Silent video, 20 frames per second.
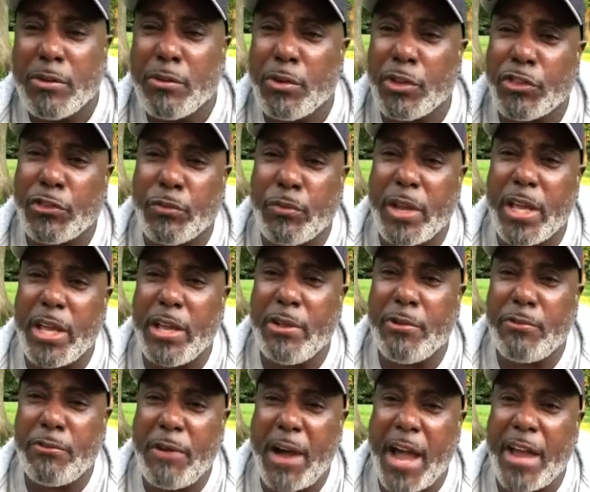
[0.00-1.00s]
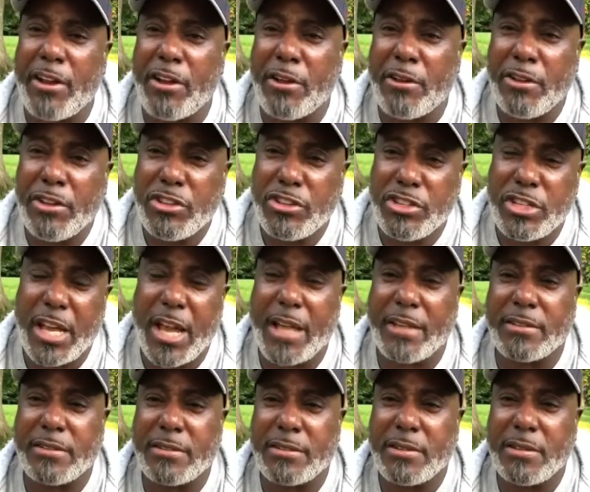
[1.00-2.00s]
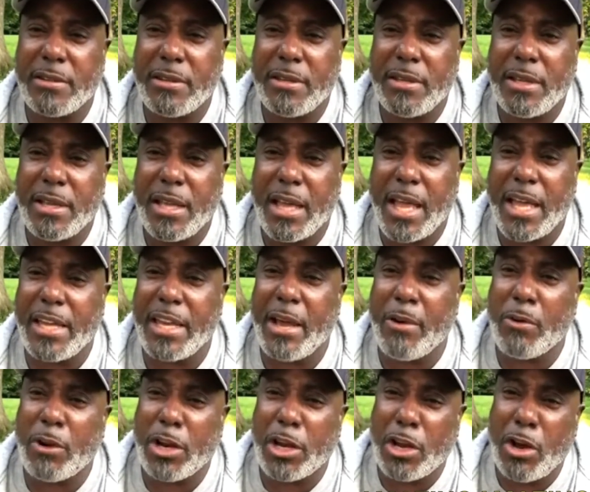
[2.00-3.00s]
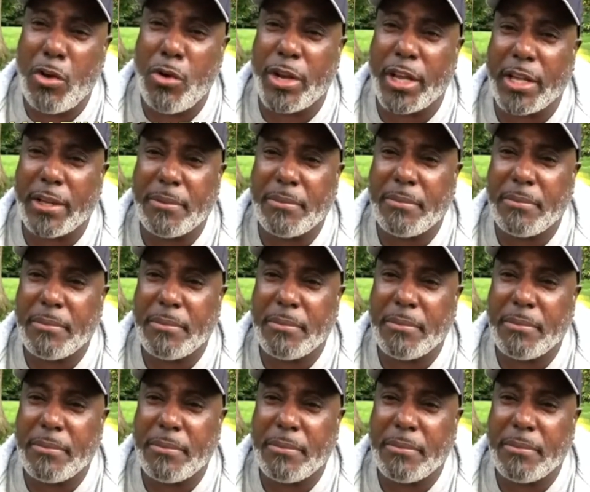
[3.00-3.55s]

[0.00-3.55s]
with three fighter jets, and they were loaded.